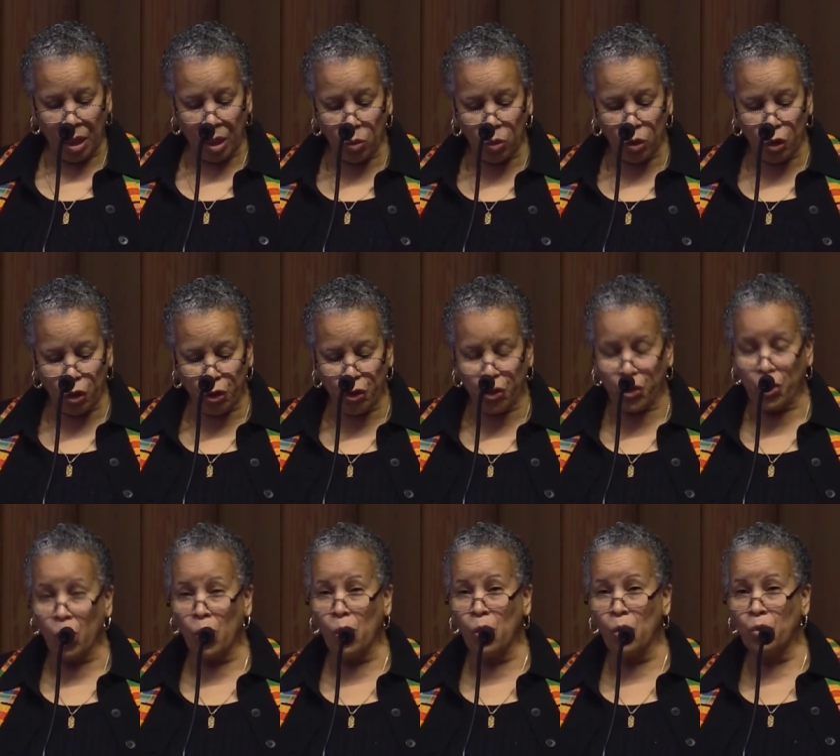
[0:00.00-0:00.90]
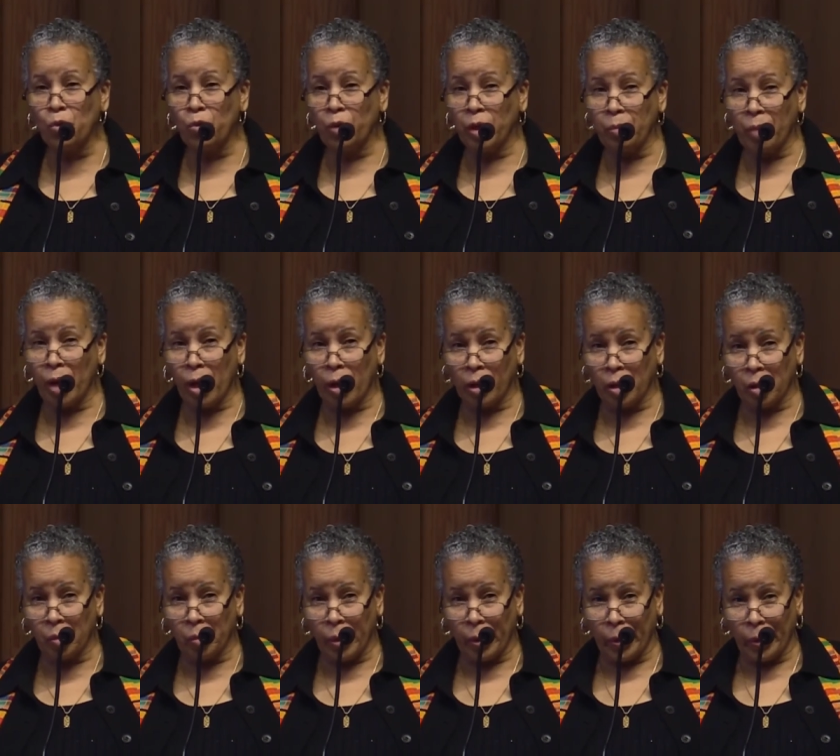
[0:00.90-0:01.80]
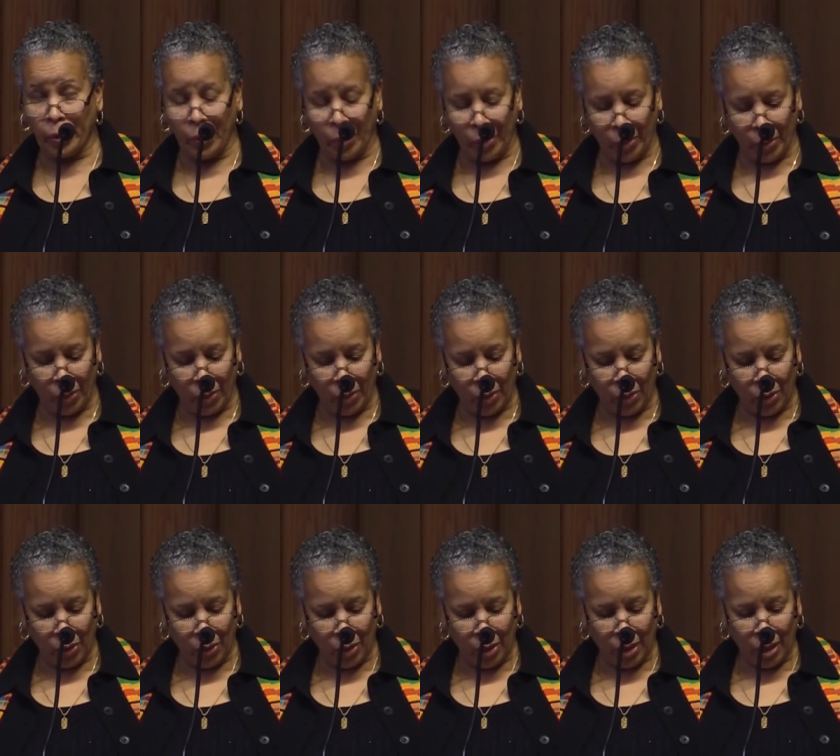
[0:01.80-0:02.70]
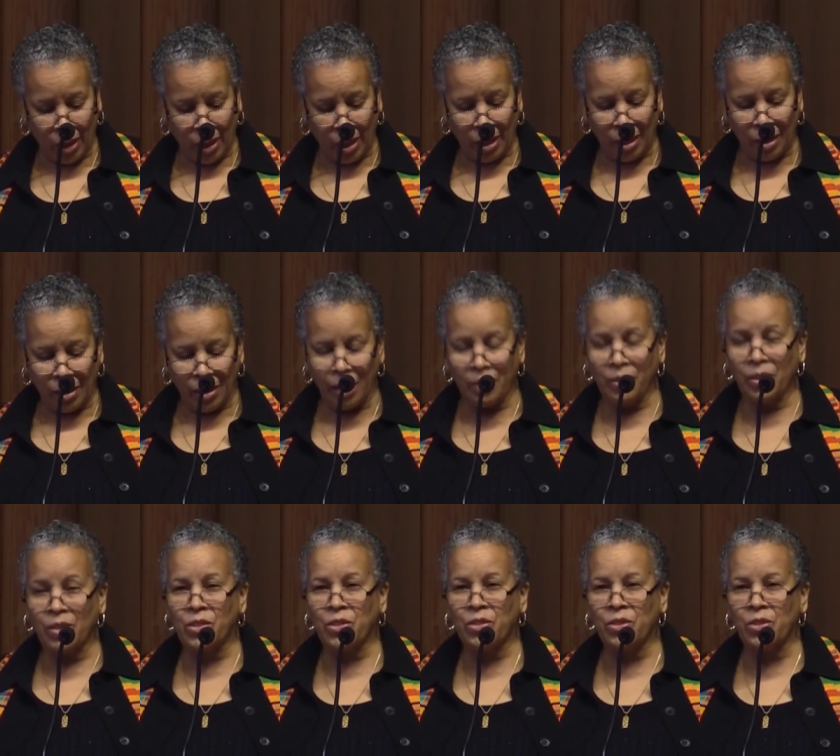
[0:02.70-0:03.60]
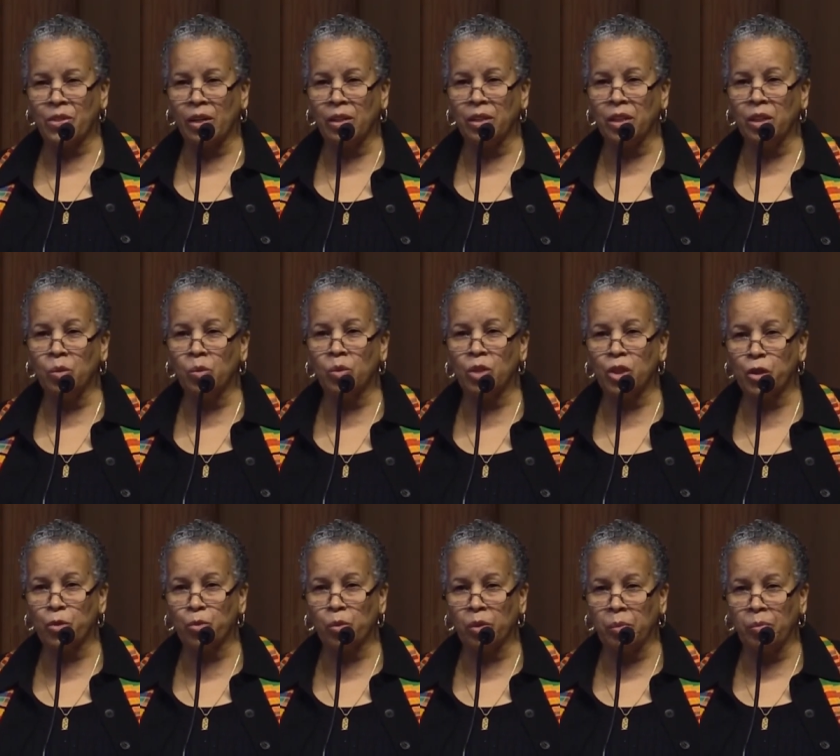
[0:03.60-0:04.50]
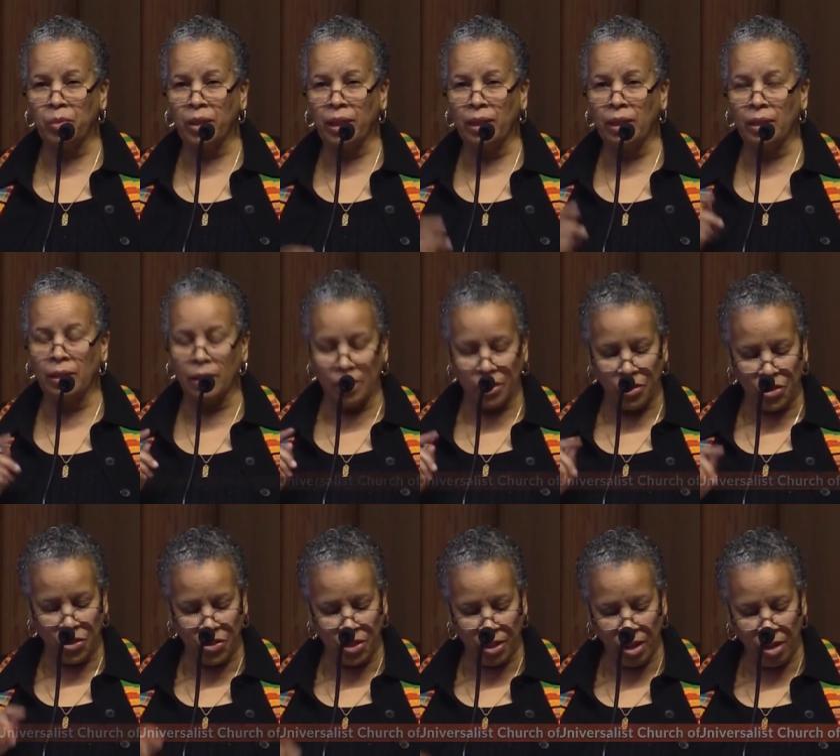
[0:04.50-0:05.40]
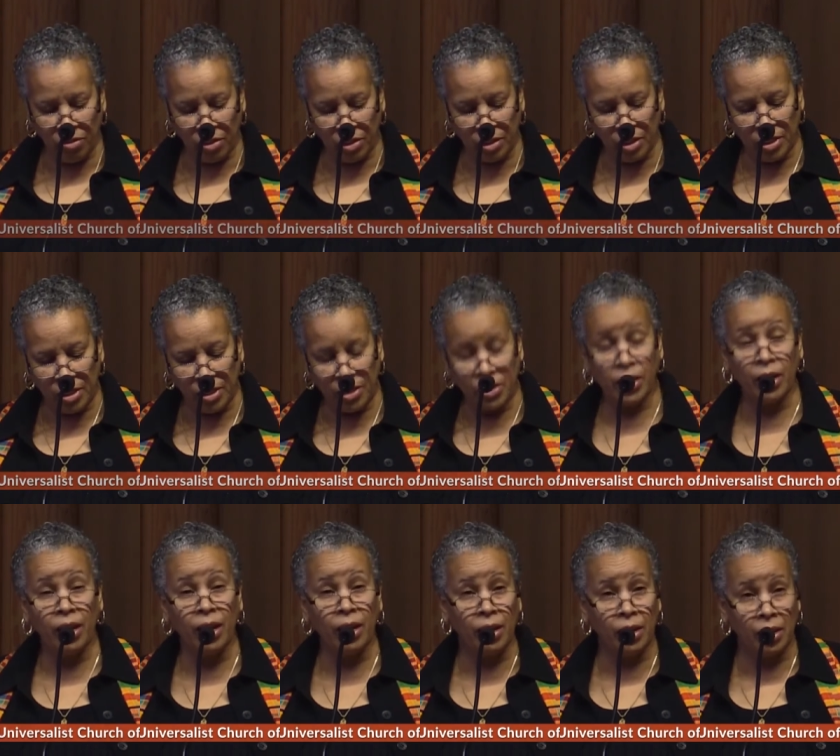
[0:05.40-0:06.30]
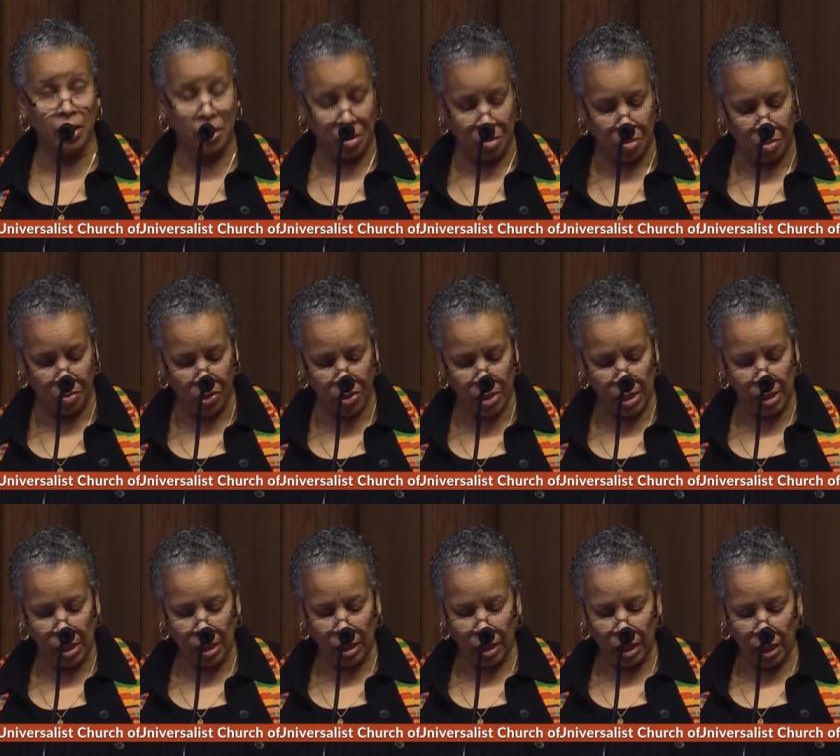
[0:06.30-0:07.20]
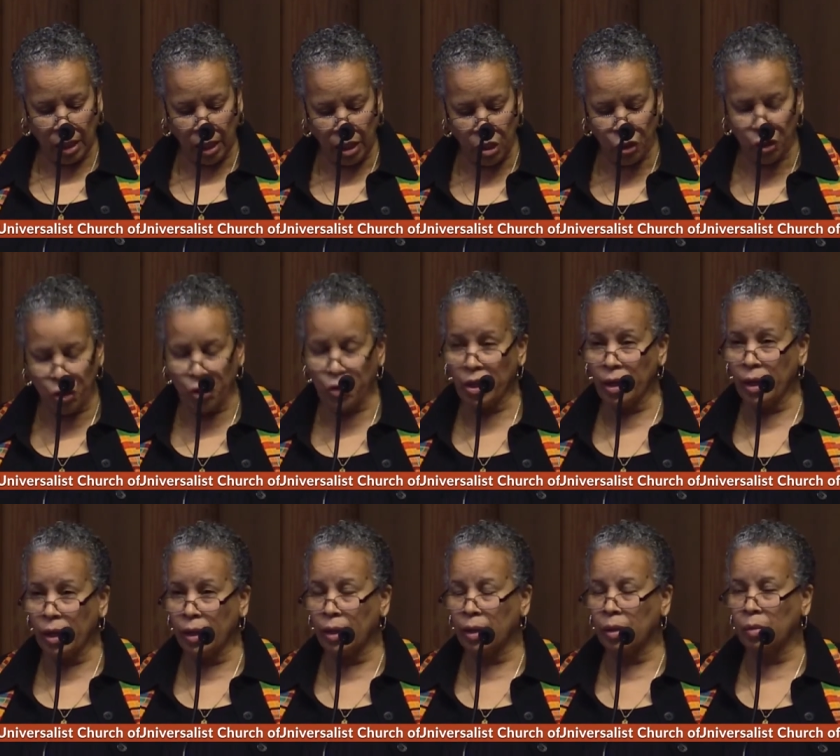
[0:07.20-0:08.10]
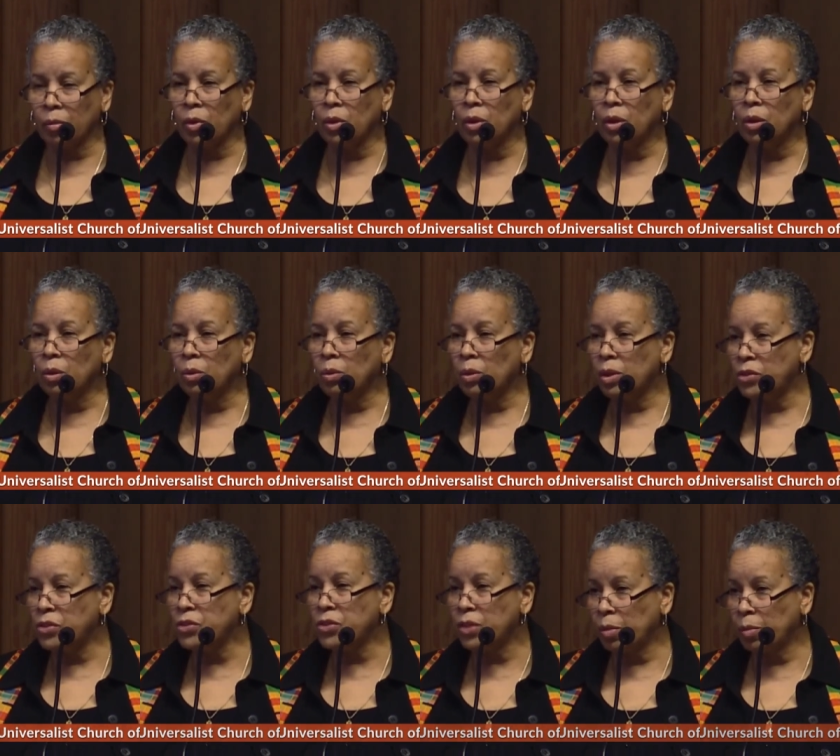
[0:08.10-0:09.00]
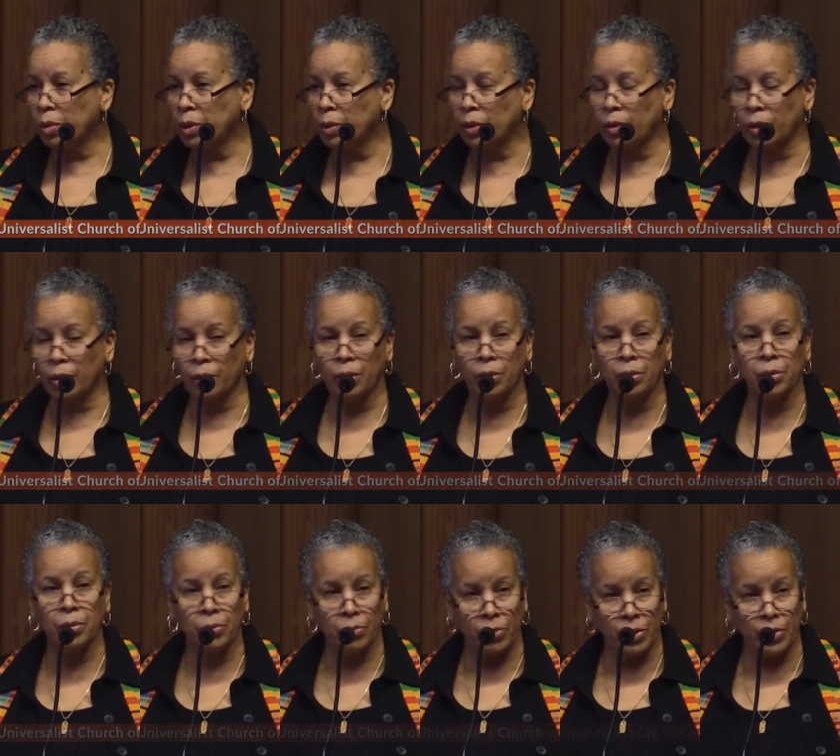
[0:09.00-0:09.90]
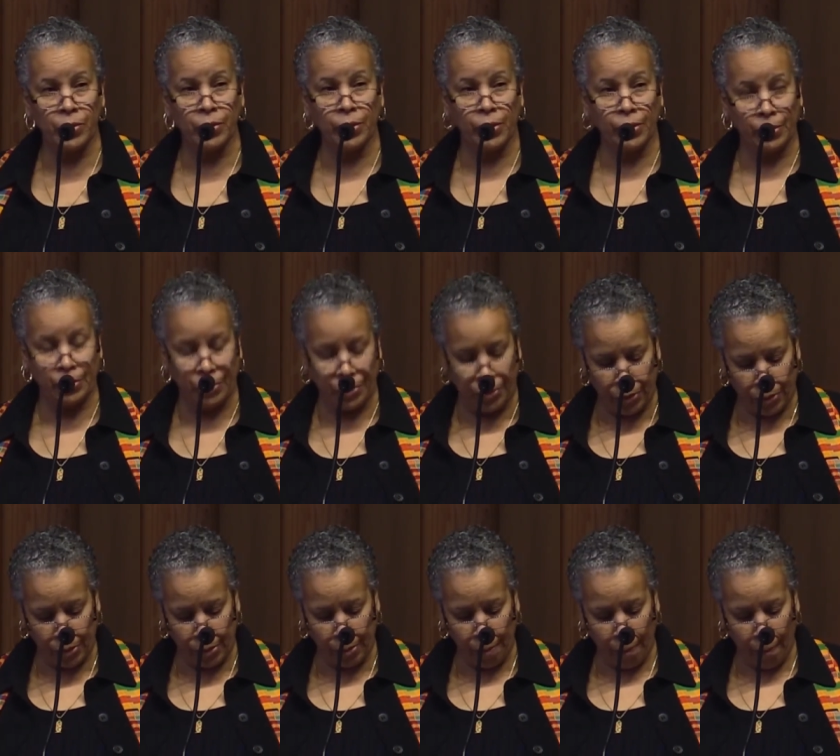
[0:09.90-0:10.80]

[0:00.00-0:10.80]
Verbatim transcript: It was so remarkable that the study was repeated seven times, each time with similar results.